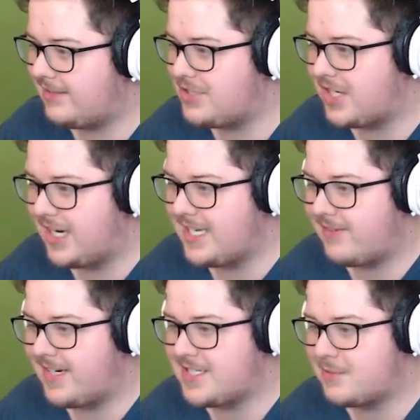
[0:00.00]
which I
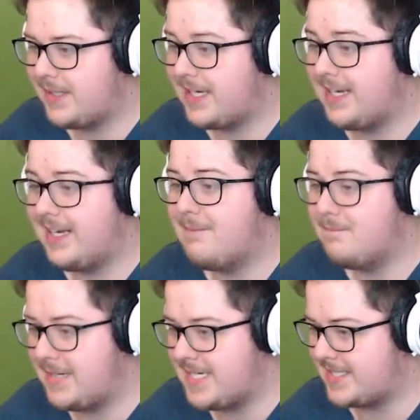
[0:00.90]
find to be
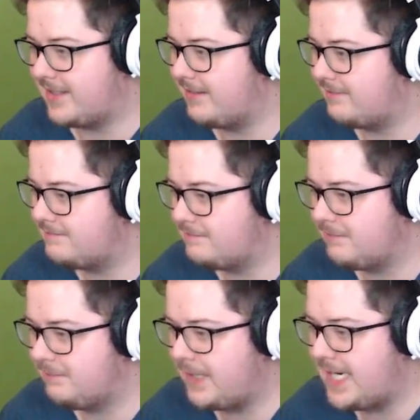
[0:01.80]
amazing.
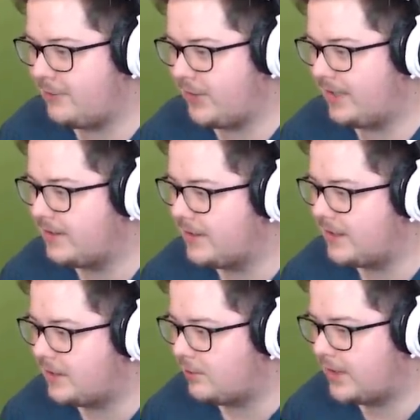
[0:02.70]
But anyway,
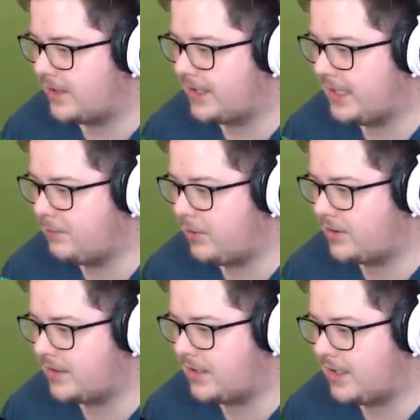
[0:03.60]
we're going to keep
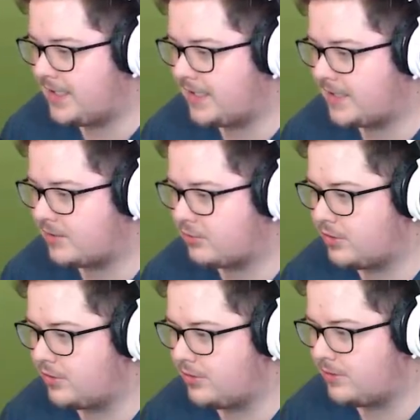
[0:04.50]
on gliding
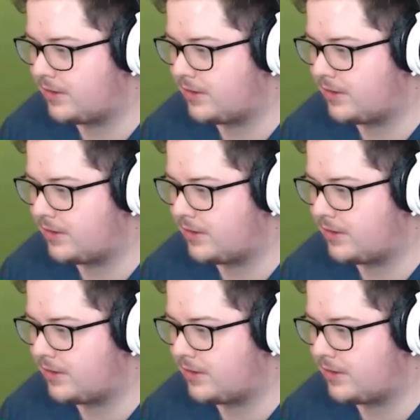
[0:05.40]
through,